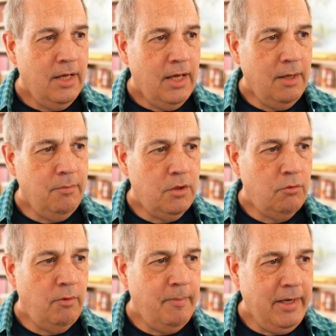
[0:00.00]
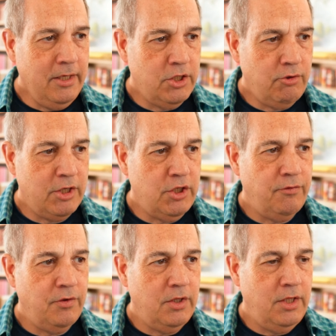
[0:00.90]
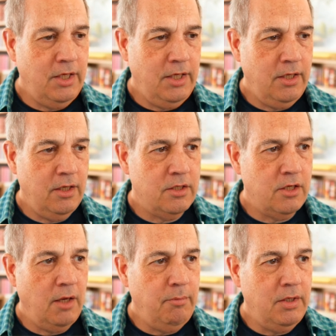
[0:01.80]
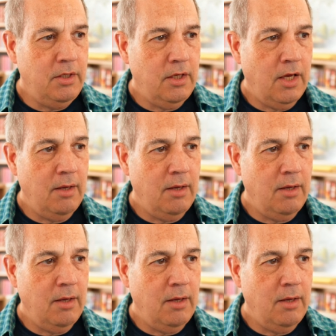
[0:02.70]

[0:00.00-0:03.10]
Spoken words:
The remaining structure for the assignment,